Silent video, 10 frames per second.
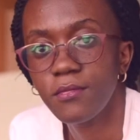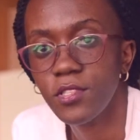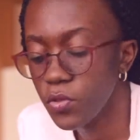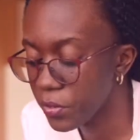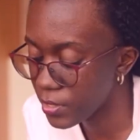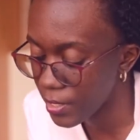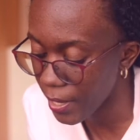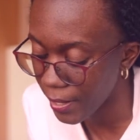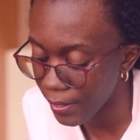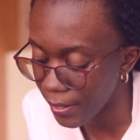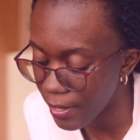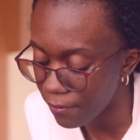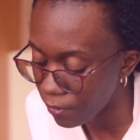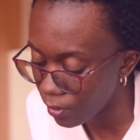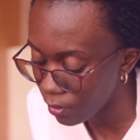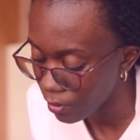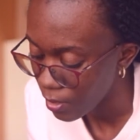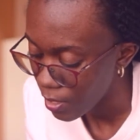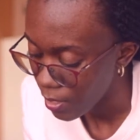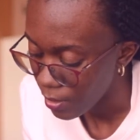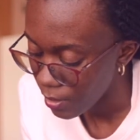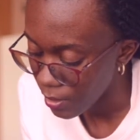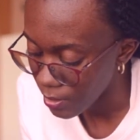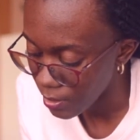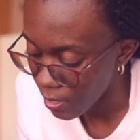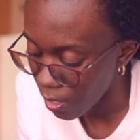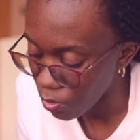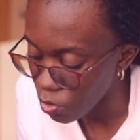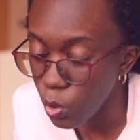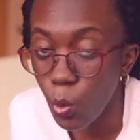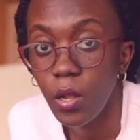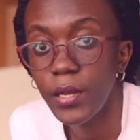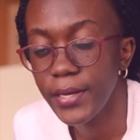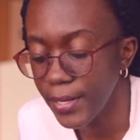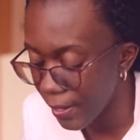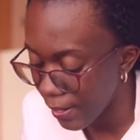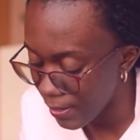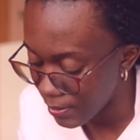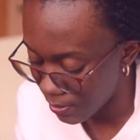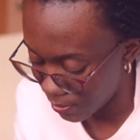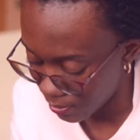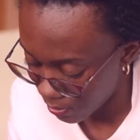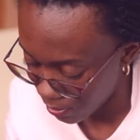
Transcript: to the second level, this is how tall it gets,